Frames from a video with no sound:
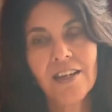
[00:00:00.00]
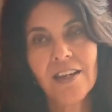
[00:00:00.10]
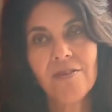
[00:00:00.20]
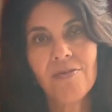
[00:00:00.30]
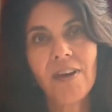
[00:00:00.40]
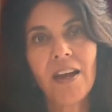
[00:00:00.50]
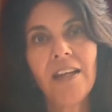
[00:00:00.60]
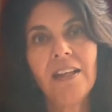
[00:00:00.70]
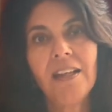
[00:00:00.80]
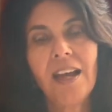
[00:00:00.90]
and
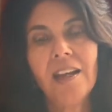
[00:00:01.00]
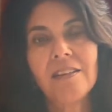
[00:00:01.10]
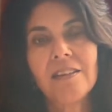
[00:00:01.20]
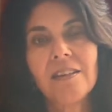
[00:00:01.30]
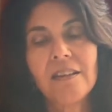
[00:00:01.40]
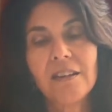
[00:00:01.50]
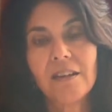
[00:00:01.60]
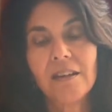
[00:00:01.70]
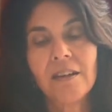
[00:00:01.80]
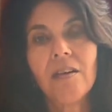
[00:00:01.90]
find that,
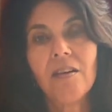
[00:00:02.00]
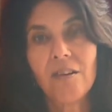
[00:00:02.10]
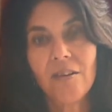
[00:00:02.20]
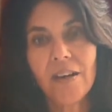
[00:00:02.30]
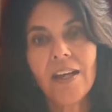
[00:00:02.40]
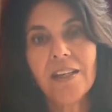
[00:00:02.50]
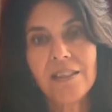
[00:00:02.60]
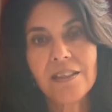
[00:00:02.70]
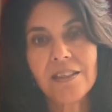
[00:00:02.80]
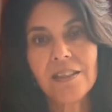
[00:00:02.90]
all
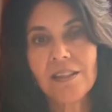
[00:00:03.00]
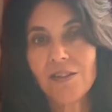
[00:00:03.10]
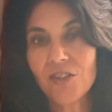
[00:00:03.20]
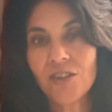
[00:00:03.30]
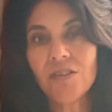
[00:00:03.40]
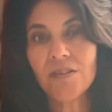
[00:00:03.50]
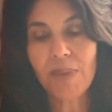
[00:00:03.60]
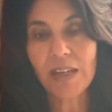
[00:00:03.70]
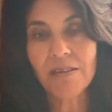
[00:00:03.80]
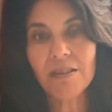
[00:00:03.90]
right, it's just
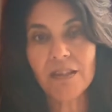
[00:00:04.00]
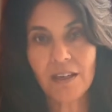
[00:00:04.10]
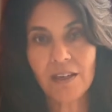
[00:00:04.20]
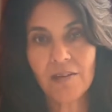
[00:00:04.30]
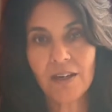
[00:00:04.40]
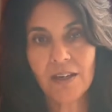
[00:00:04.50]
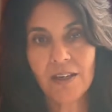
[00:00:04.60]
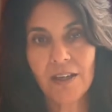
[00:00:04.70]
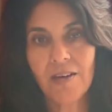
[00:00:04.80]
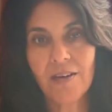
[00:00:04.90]
messy right
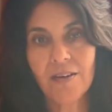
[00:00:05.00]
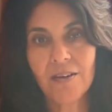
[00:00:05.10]
now.